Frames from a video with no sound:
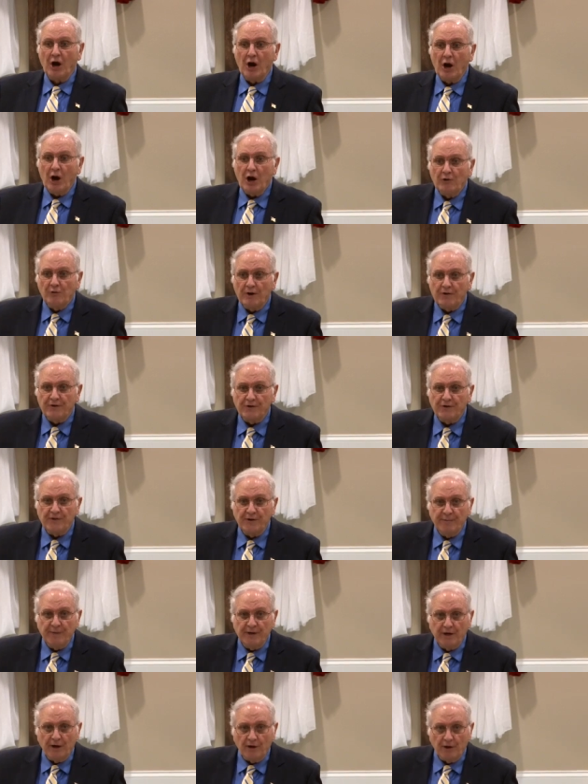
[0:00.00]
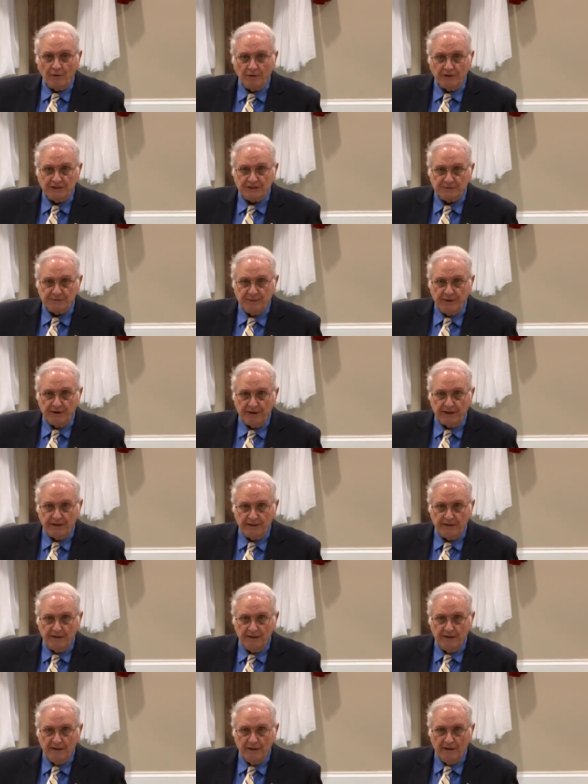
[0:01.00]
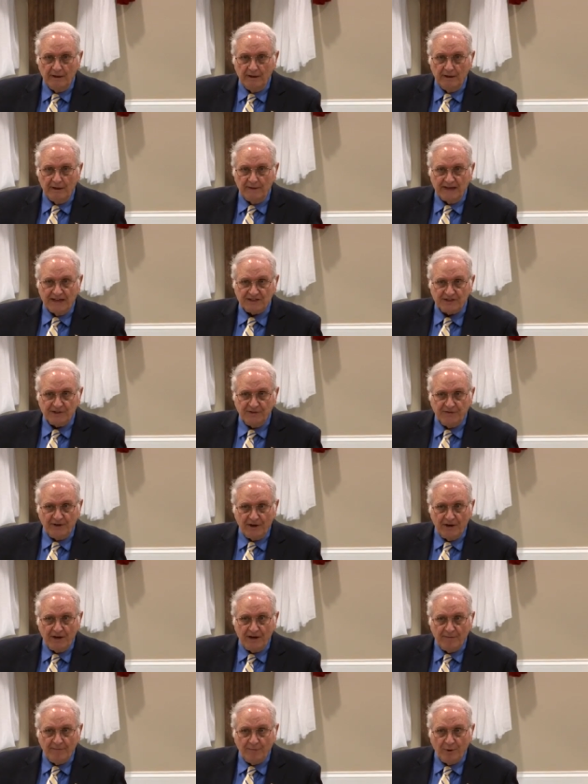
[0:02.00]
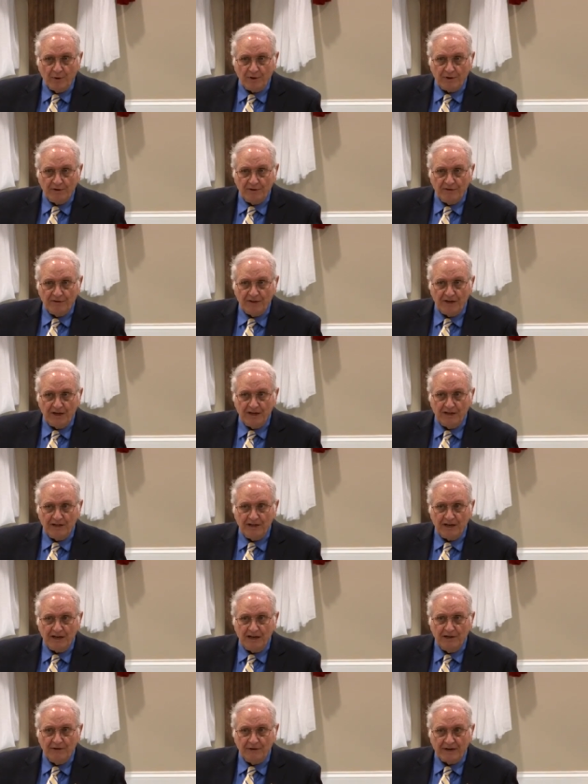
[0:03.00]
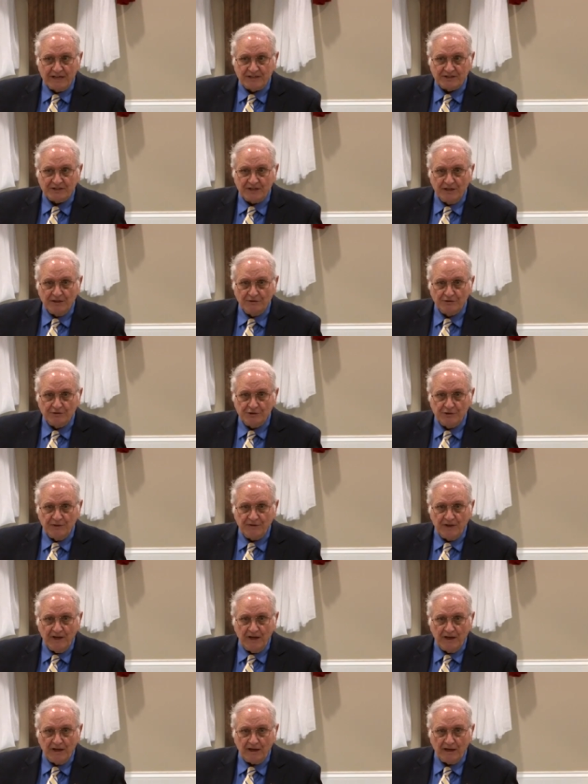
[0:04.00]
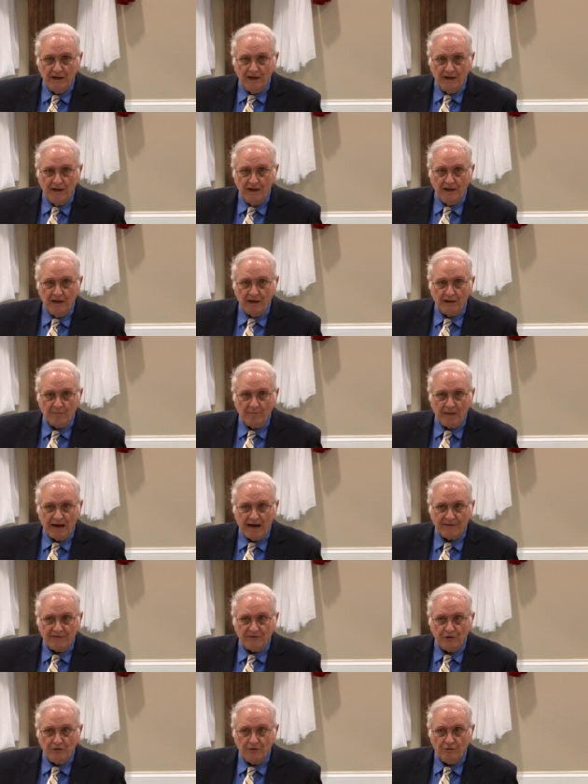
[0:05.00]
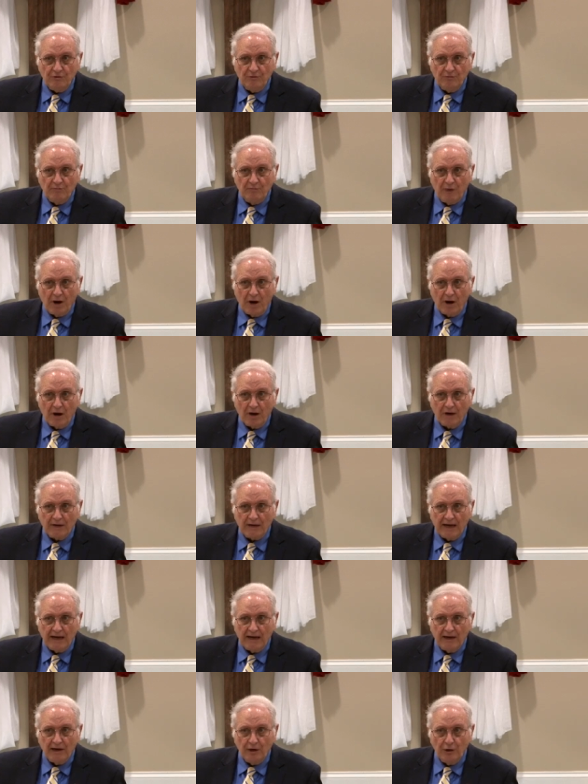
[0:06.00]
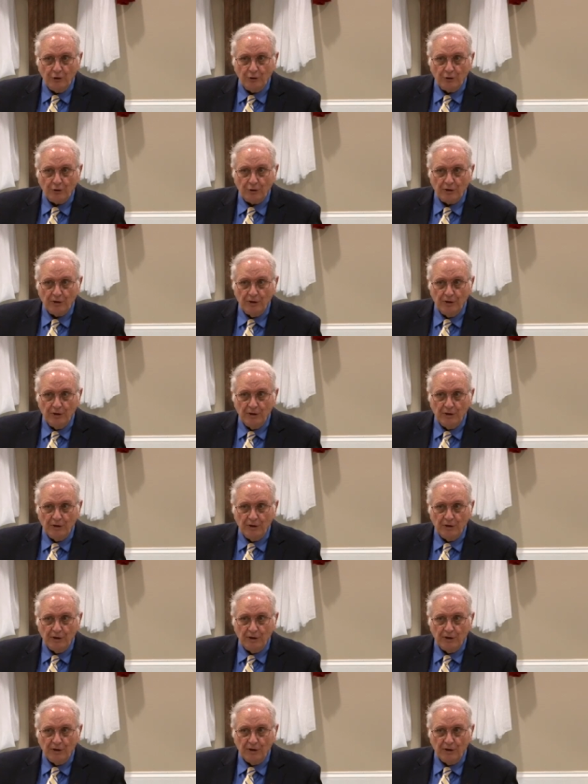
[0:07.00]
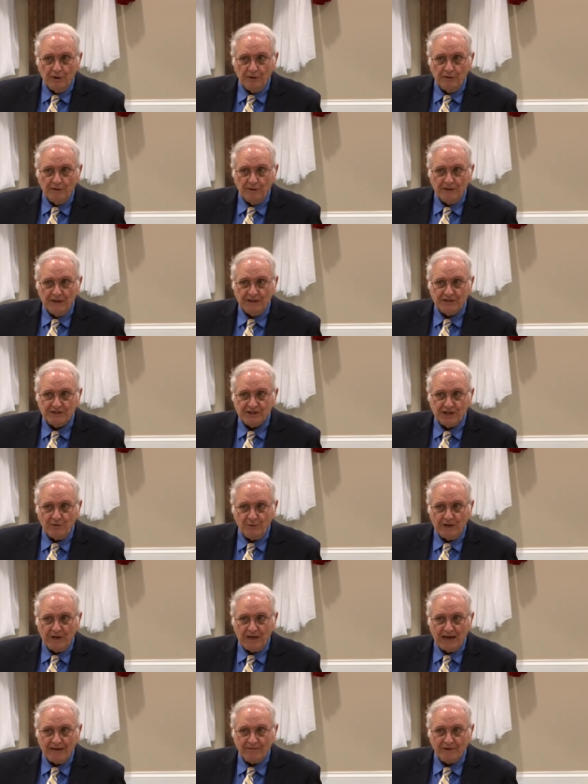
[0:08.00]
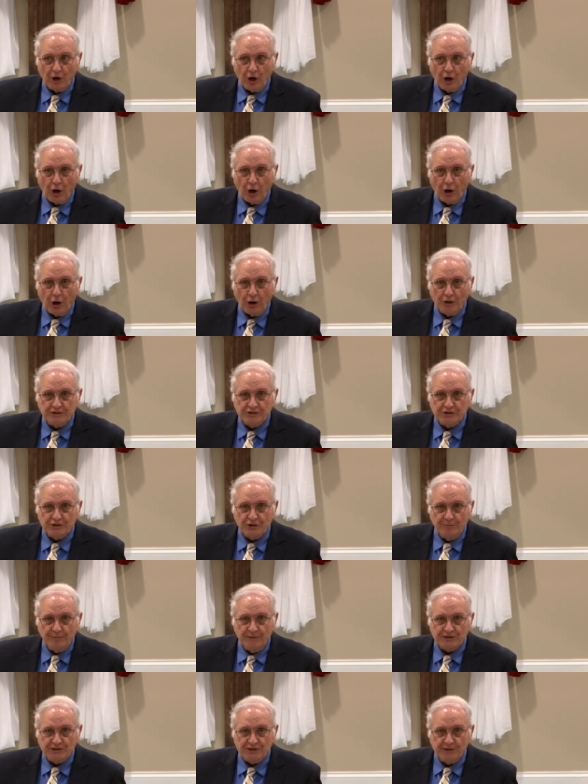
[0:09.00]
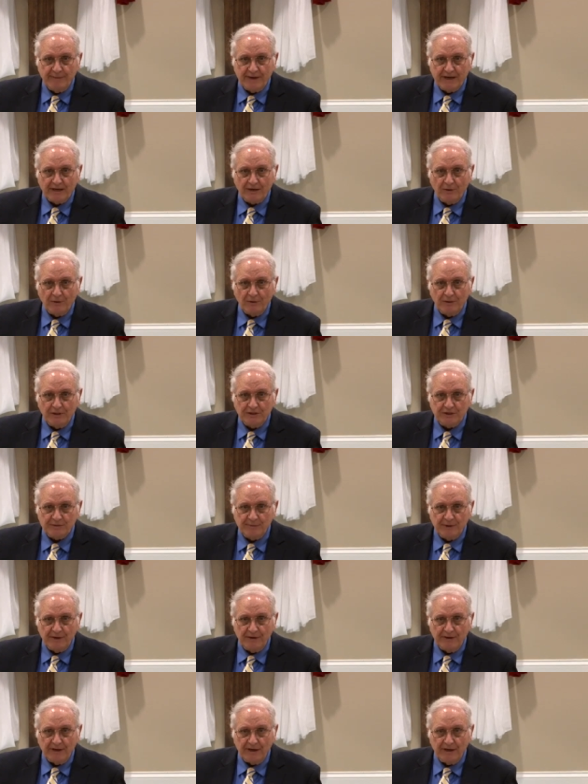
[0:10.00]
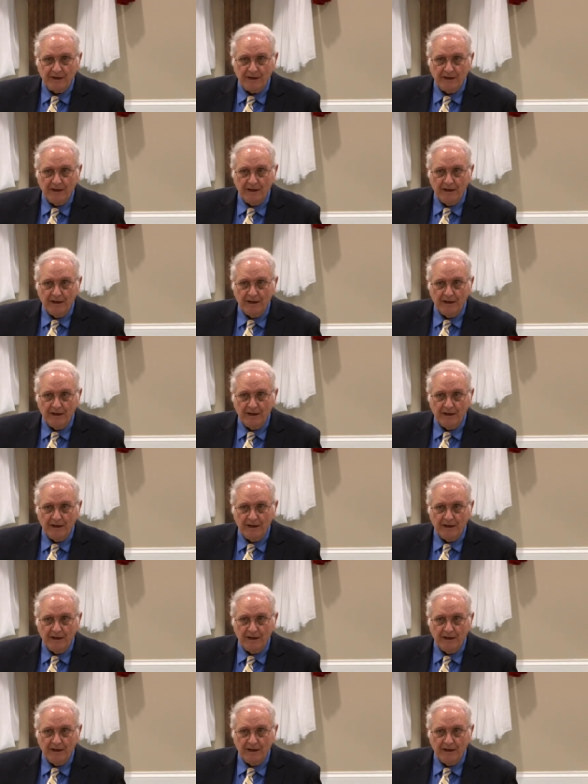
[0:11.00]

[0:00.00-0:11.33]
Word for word: heard whether there be a Holy Spirit. That's a very important thing and interesting, don't you think? Matthew, Mark, and Luke, they said, We haven't heard so much about a Holy Spirit.